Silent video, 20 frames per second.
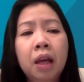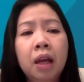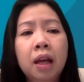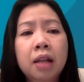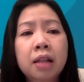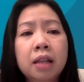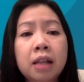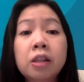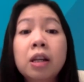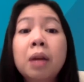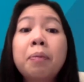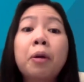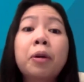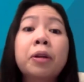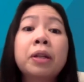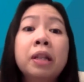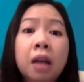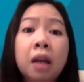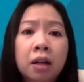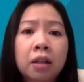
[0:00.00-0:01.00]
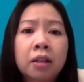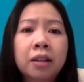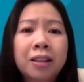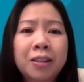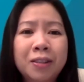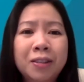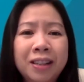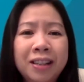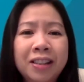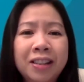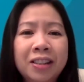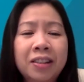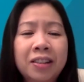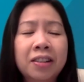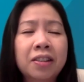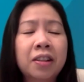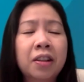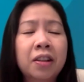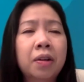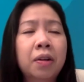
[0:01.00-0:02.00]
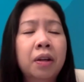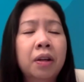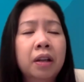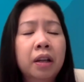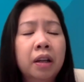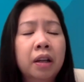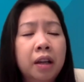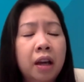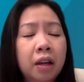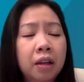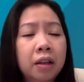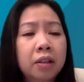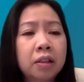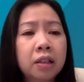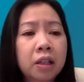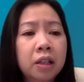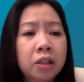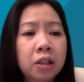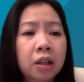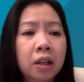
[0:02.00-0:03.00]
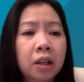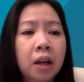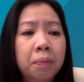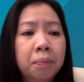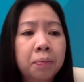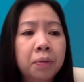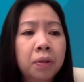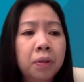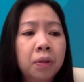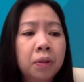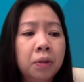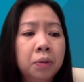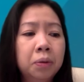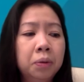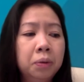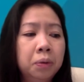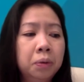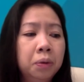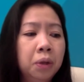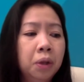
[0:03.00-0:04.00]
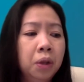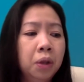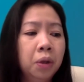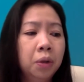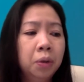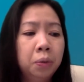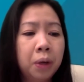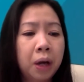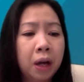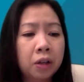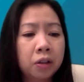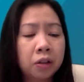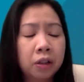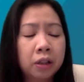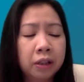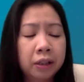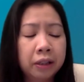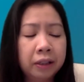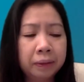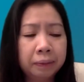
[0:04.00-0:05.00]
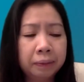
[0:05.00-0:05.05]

It's actually about young Indonesians. A young Indonesian couple who actually